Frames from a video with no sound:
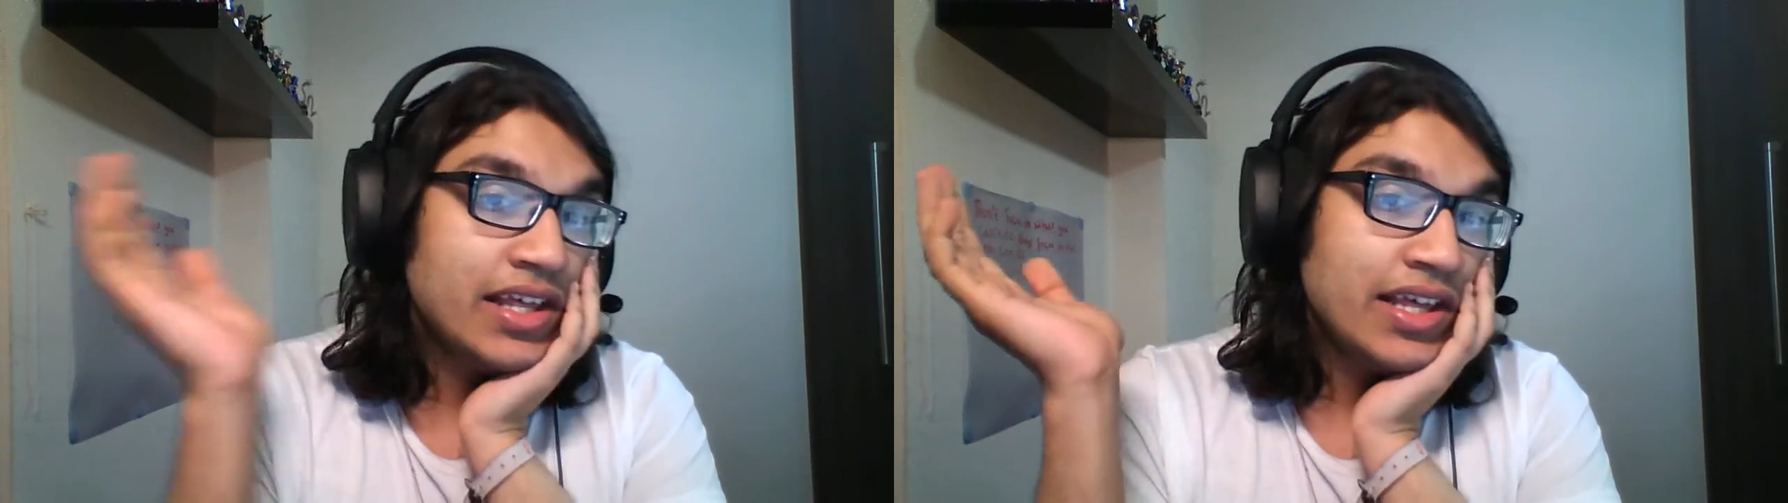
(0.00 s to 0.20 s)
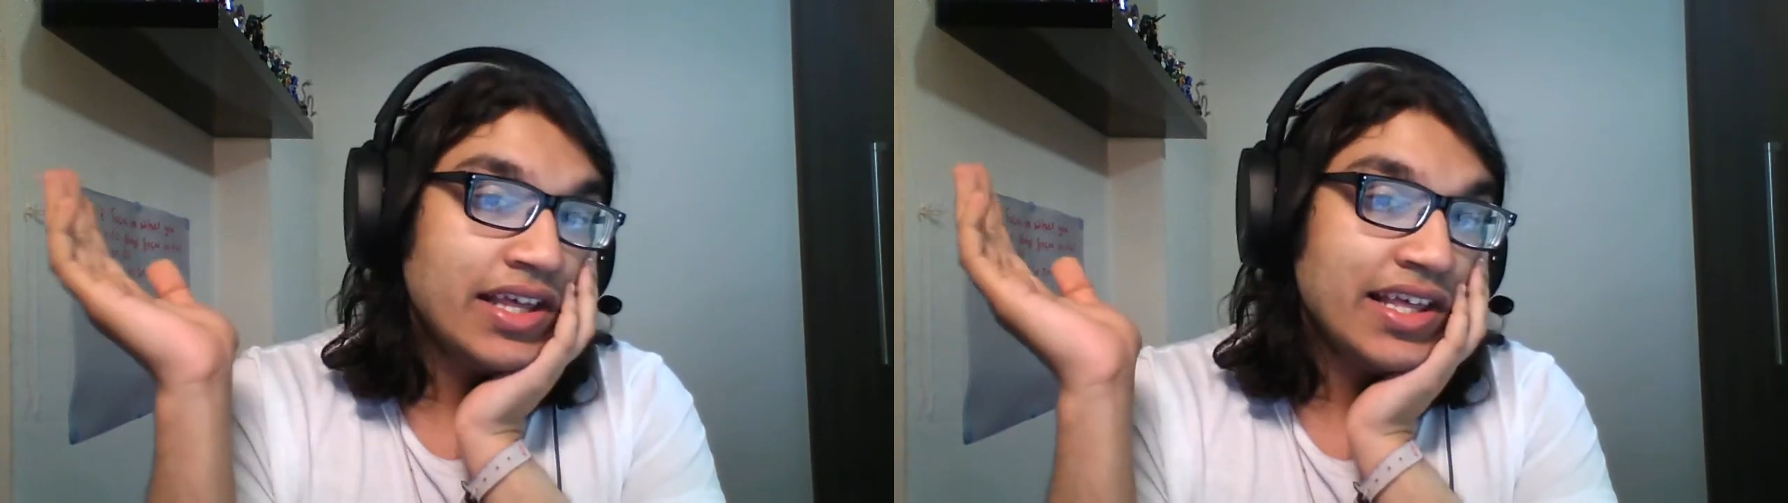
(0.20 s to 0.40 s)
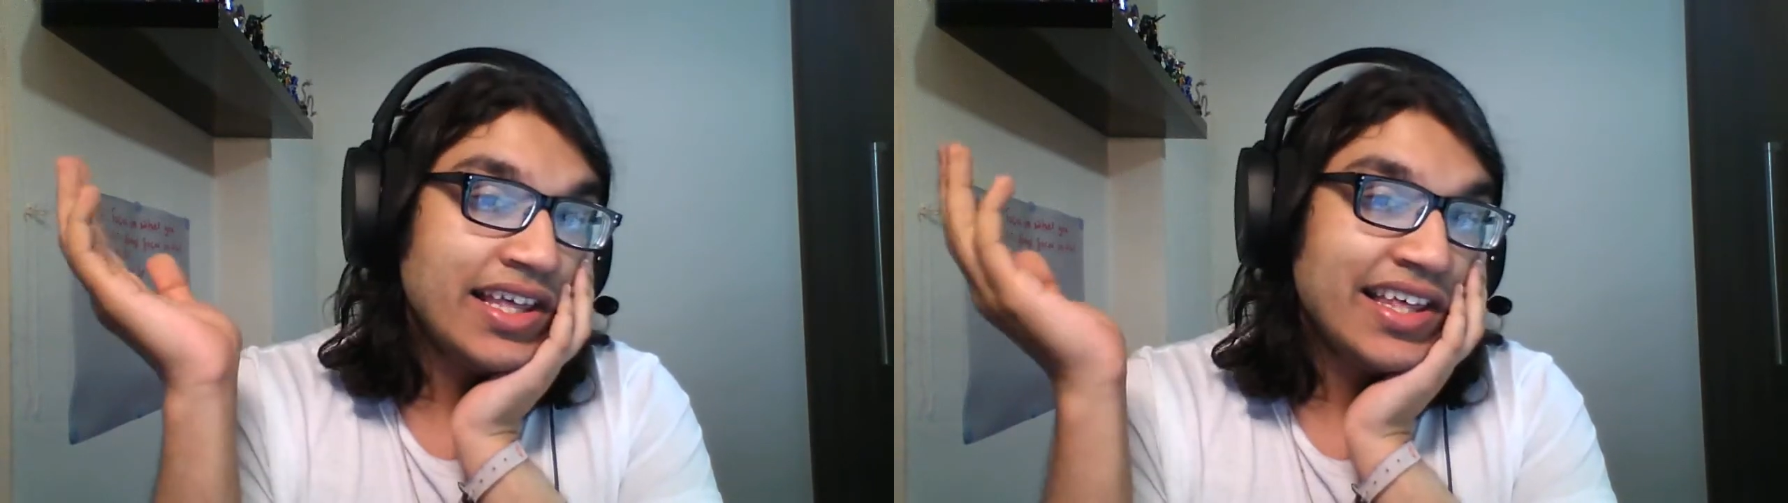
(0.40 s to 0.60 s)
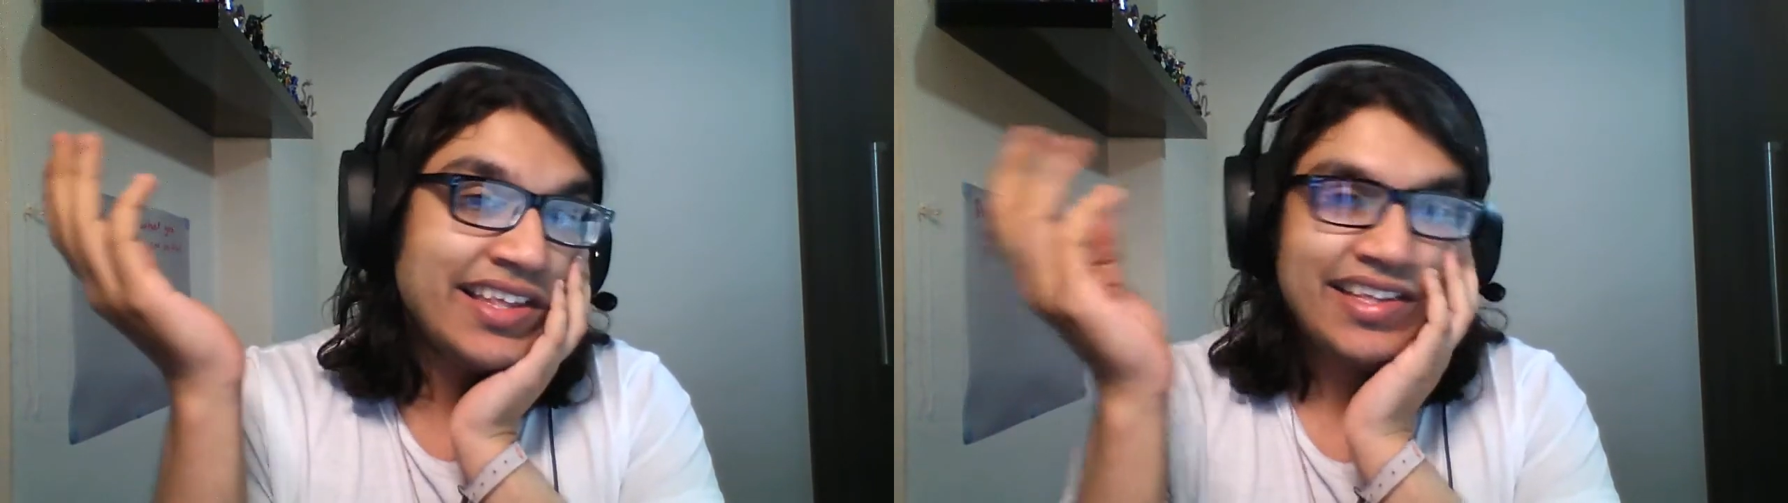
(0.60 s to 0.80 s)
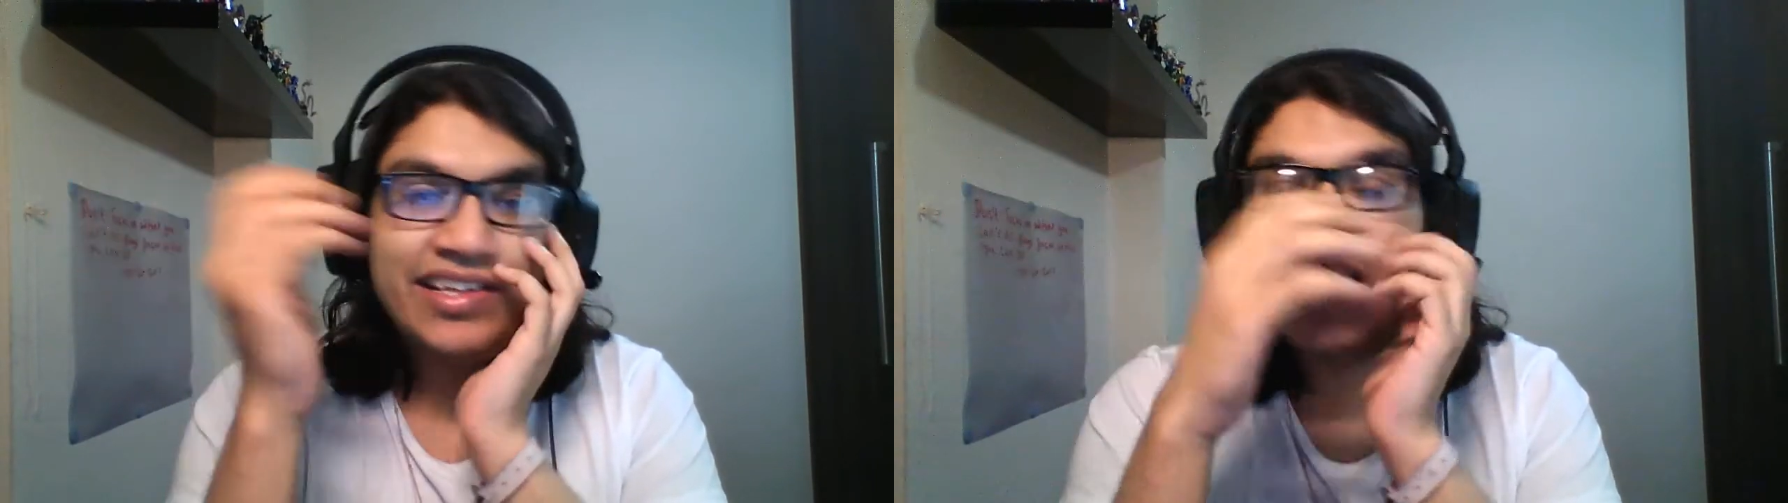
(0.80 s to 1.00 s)

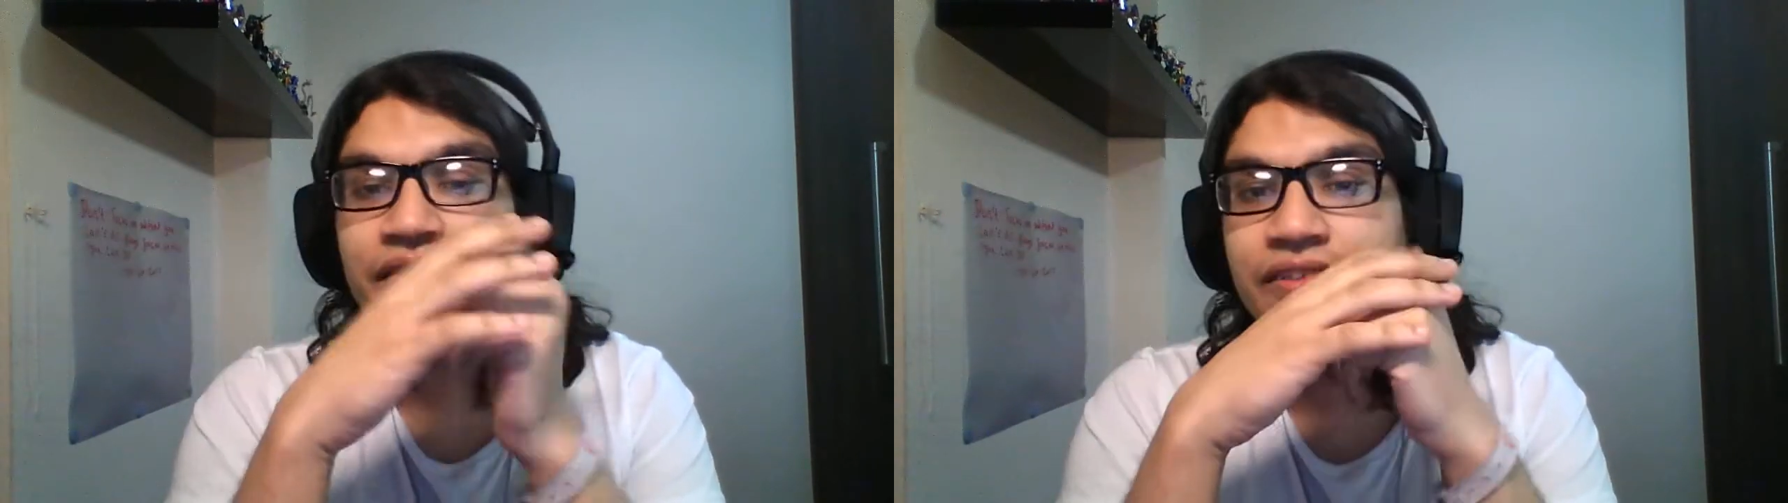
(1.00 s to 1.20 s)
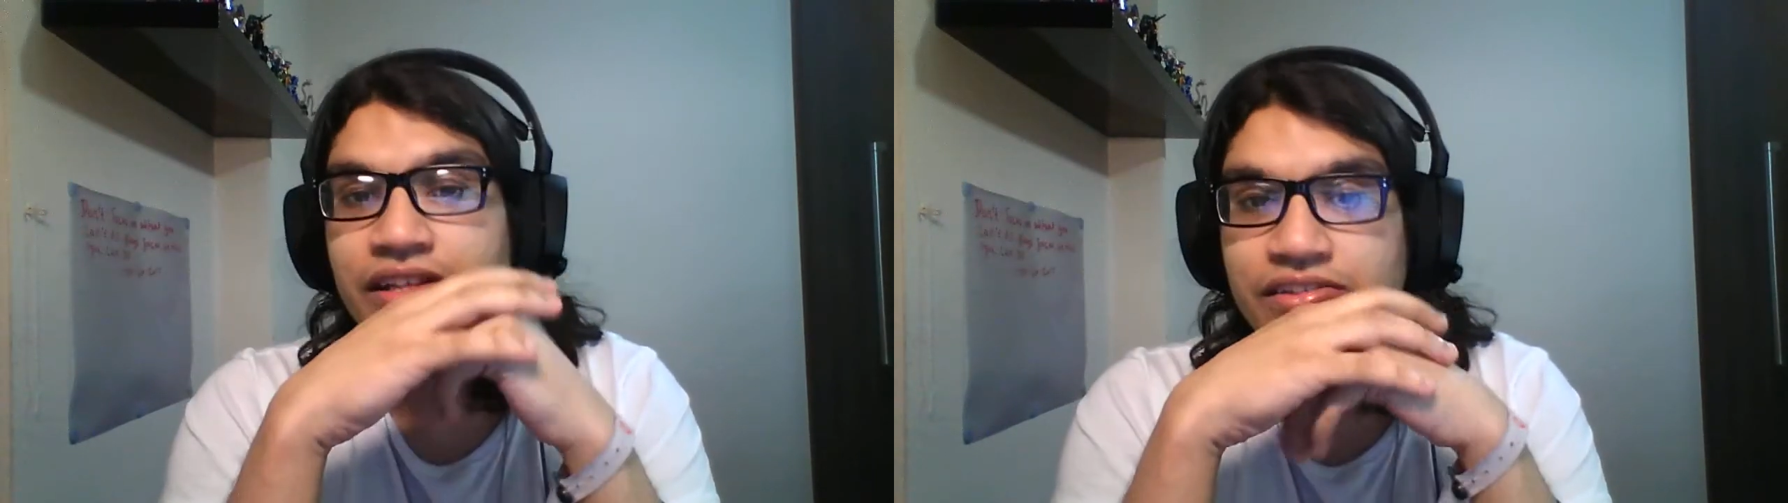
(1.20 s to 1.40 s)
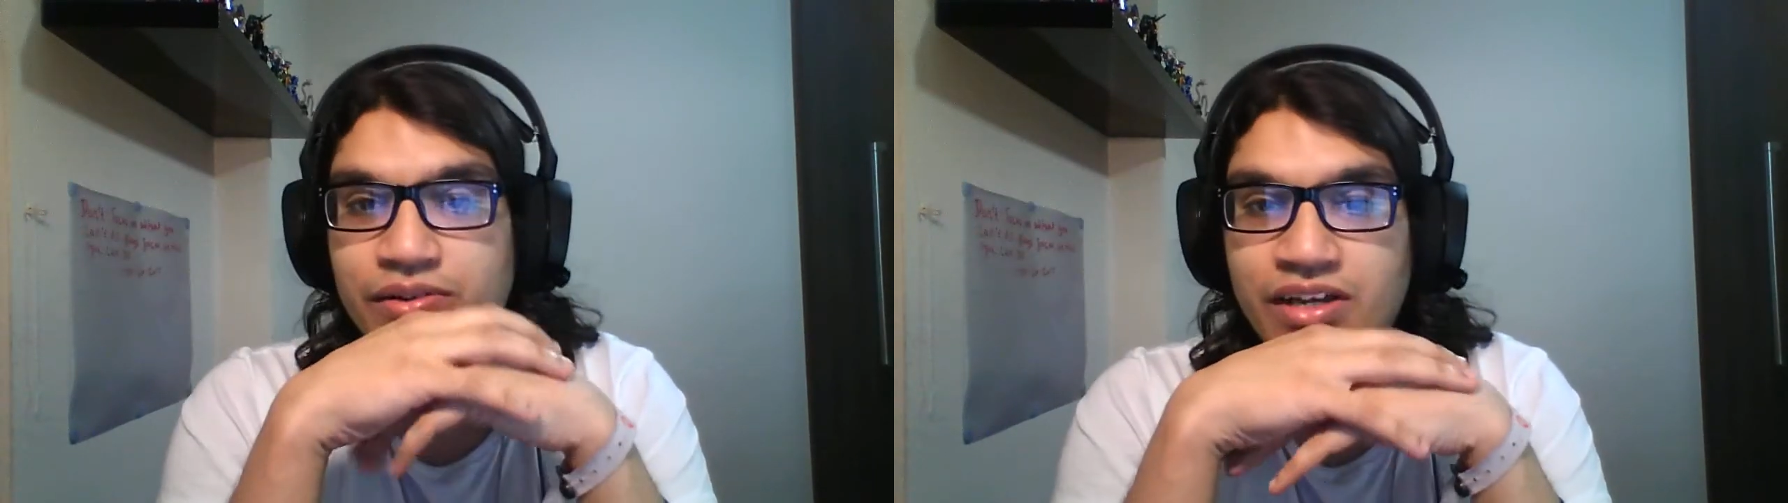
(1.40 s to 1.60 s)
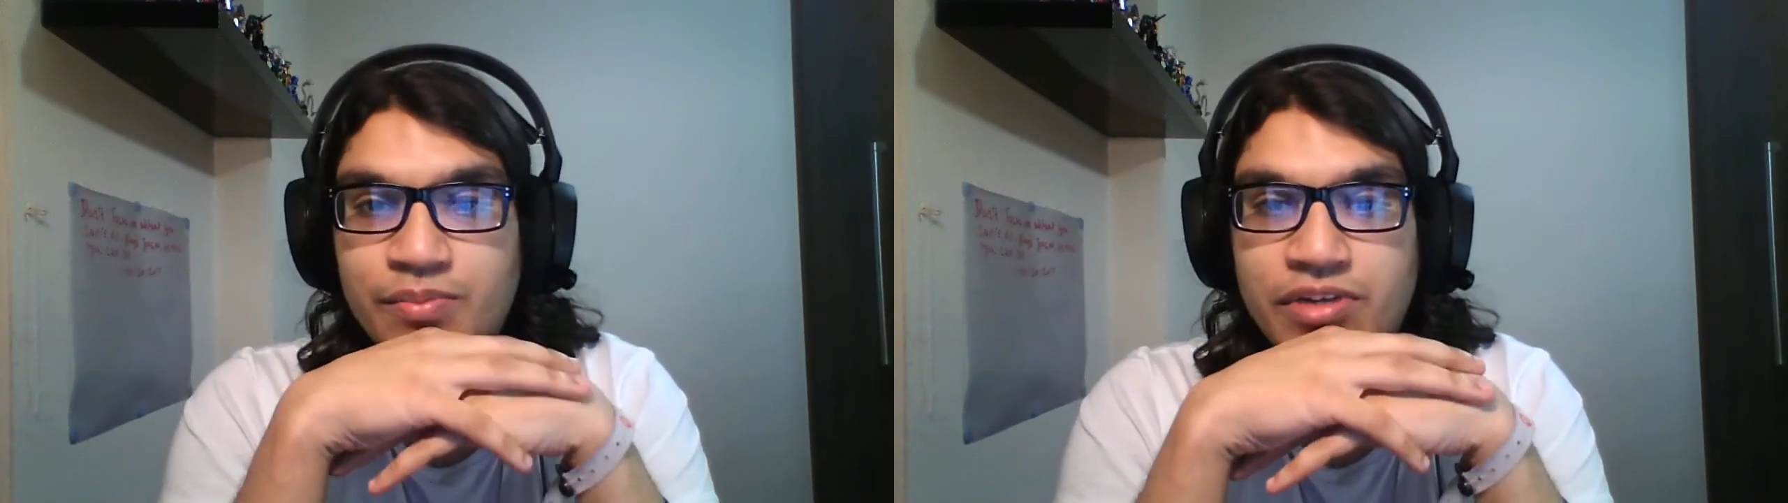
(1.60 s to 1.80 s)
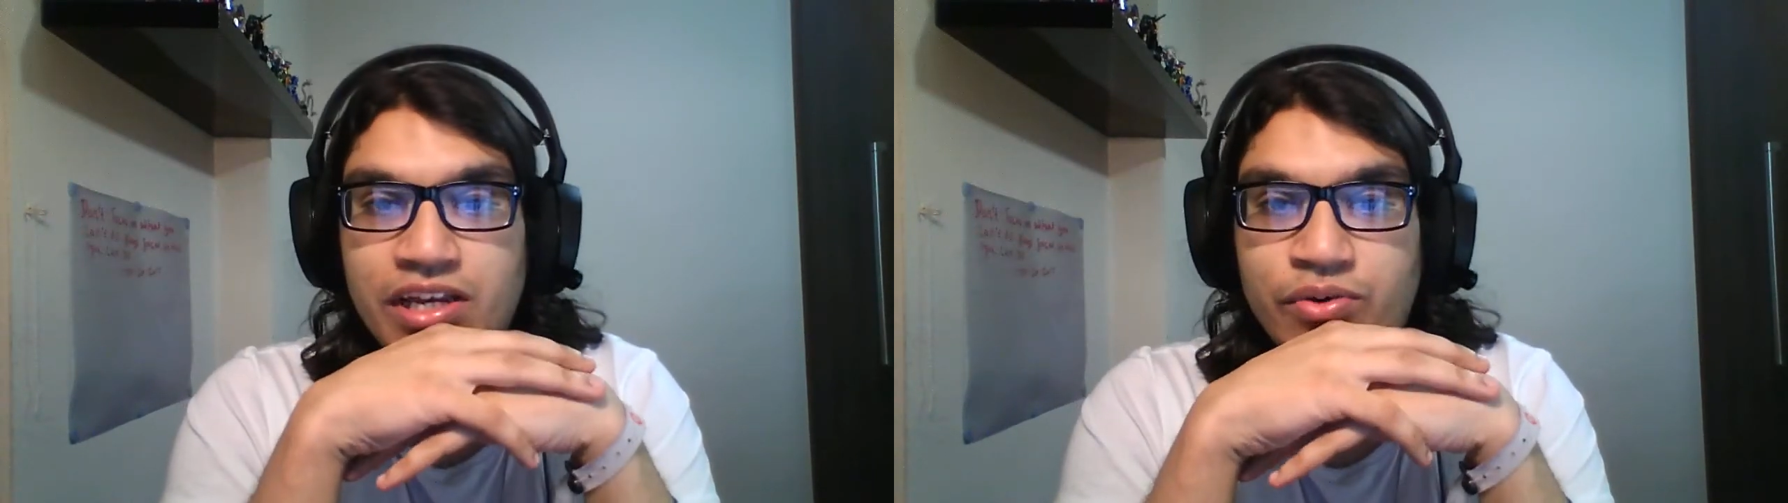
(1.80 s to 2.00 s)
I feel it's
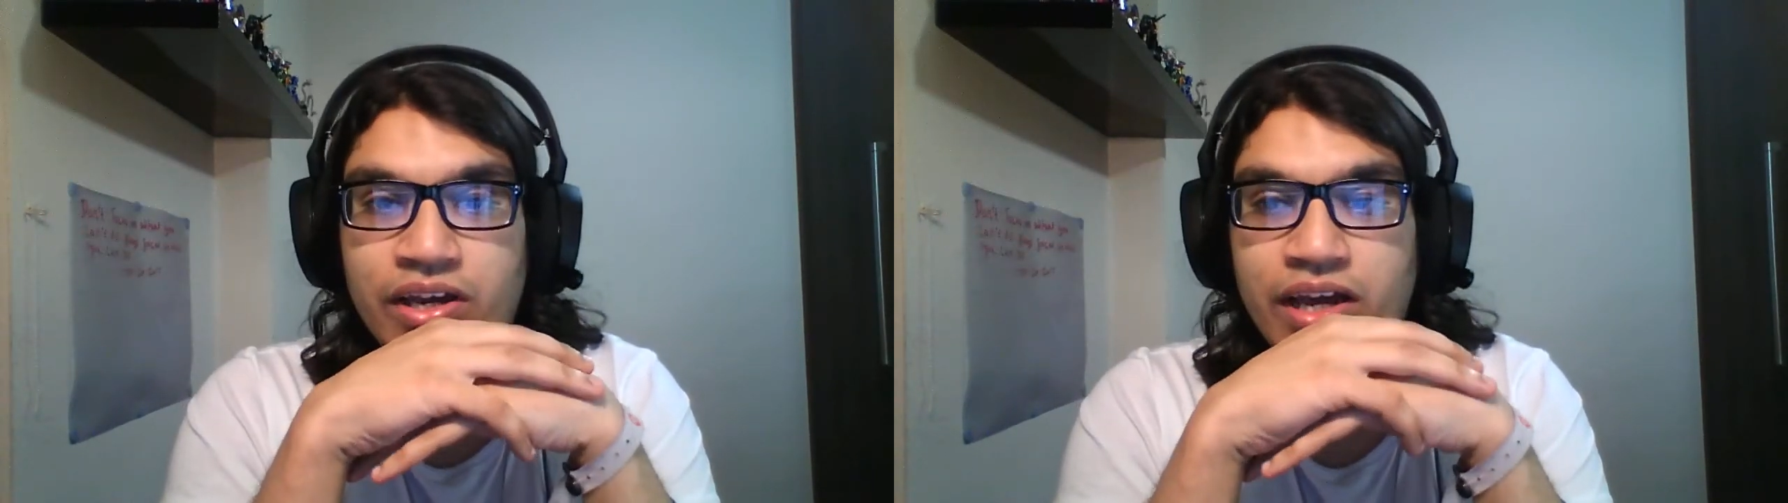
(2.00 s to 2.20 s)
unkempt anyway,